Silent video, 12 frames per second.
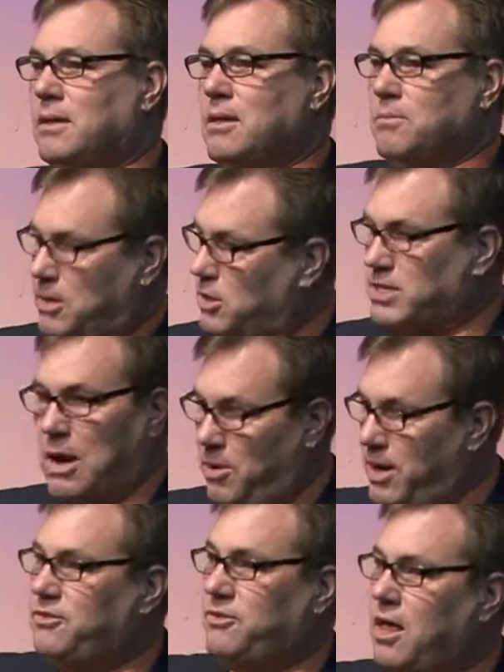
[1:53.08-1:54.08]
because they were
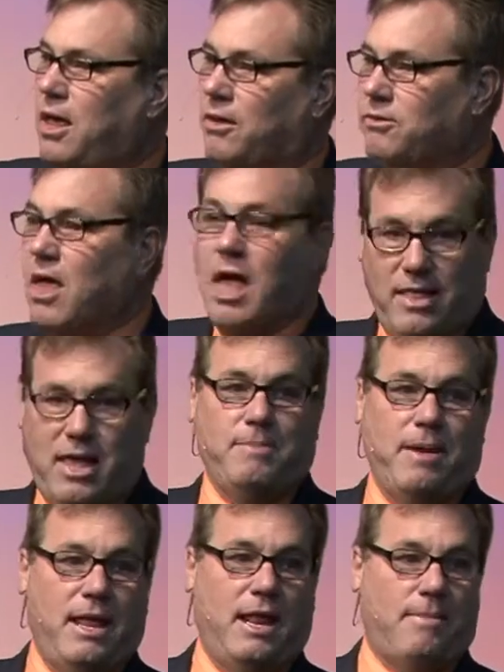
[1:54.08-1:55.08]
his sons. They'd
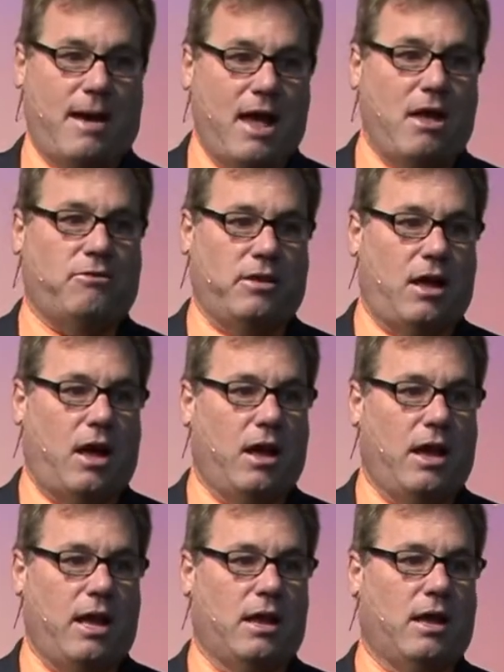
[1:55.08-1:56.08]
been anybody else, he'd, a,
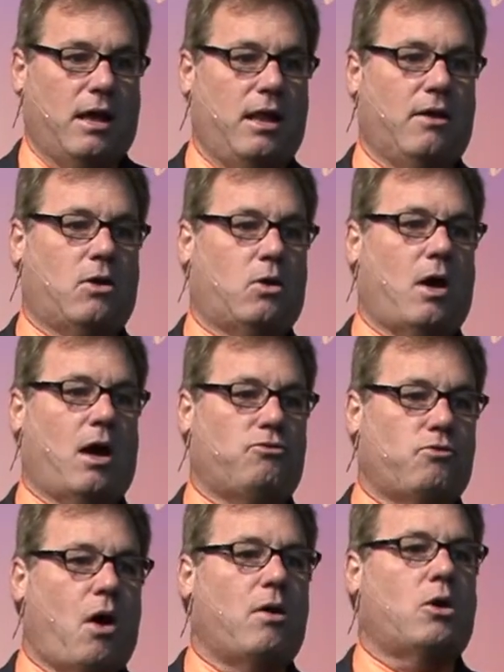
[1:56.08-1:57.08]
he'd, a, he'd a, uh,
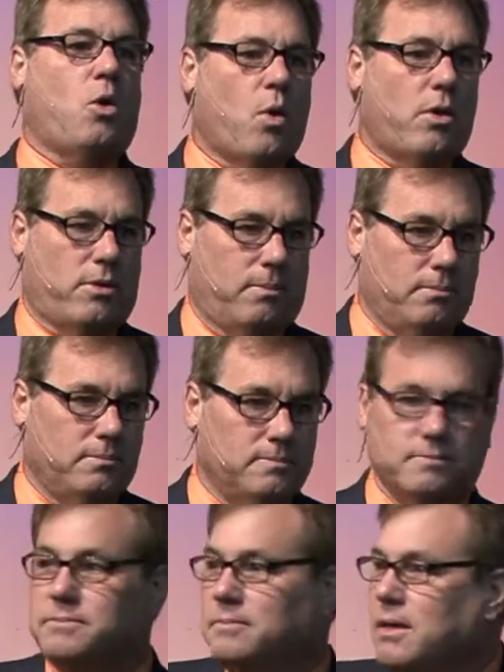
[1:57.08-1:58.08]
drawn and quartered them.
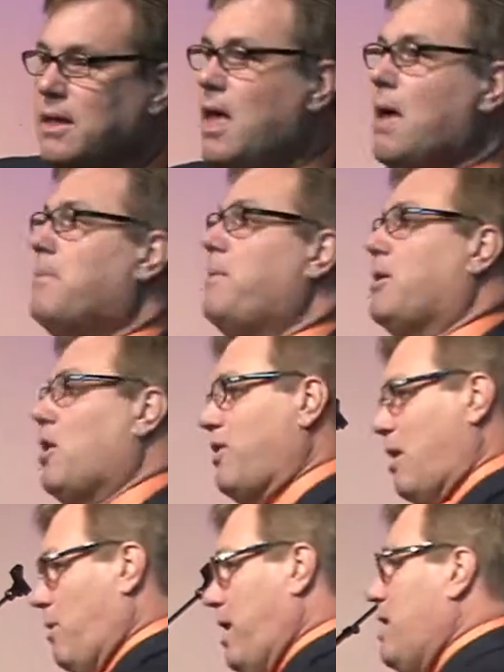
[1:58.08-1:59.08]
But because
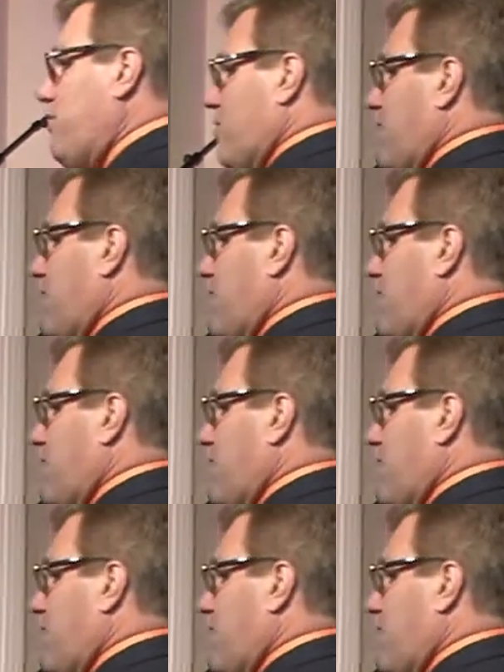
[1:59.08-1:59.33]
they were his